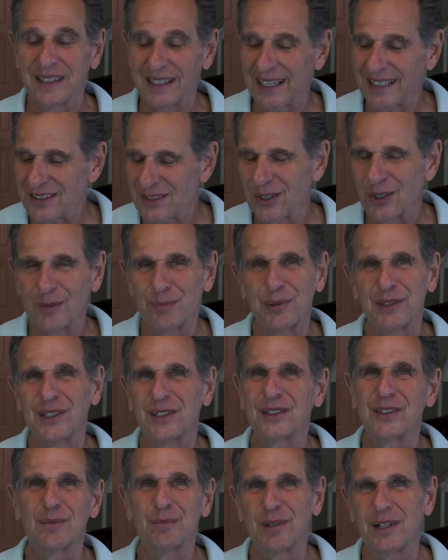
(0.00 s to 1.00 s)
And that's her
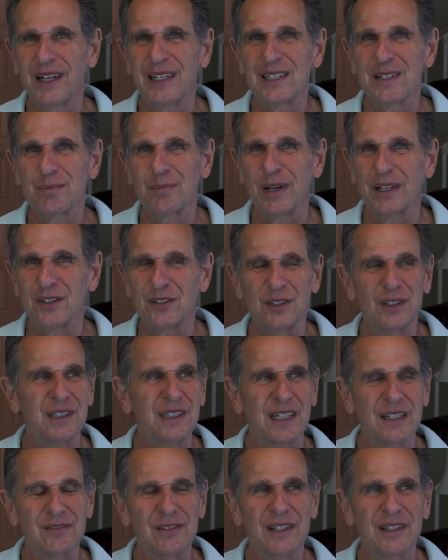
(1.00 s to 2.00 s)
particular blind spot. She
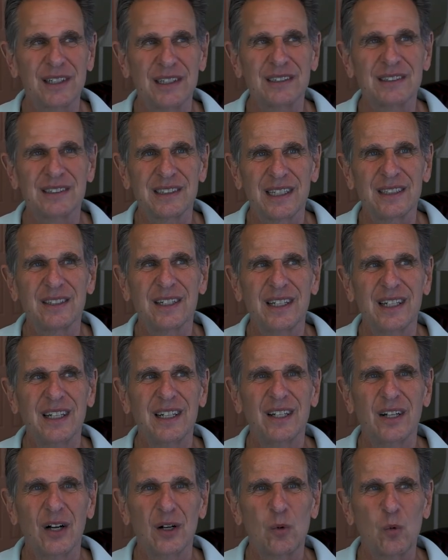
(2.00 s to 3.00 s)
never thinks that
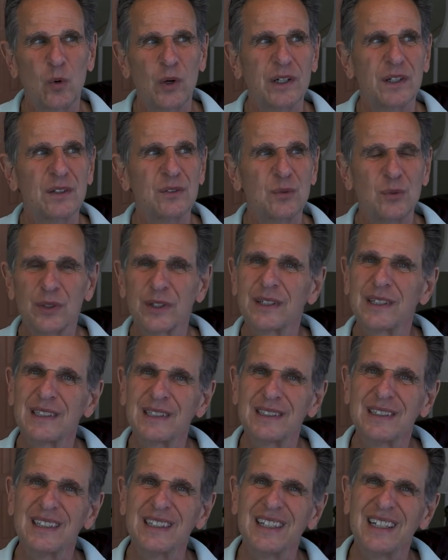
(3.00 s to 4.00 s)
her work is
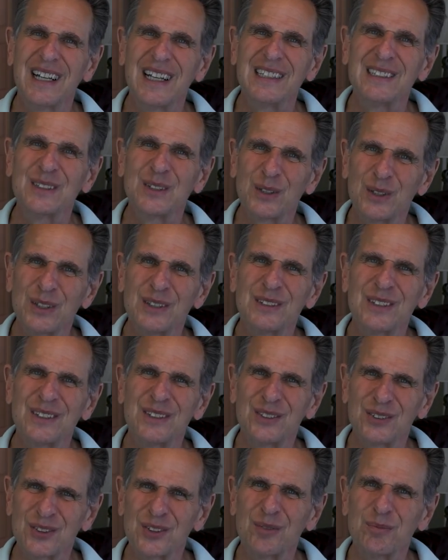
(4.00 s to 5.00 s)
really as good as
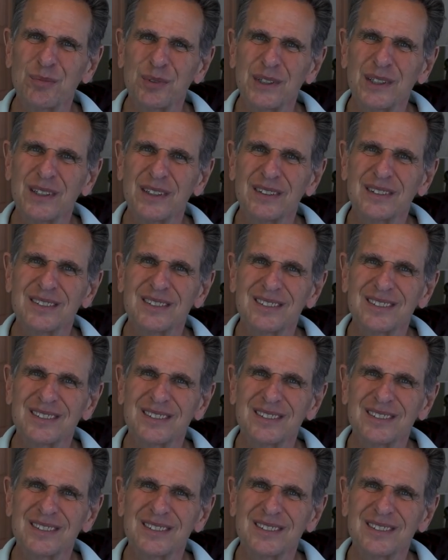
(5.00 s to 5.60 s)
it should be,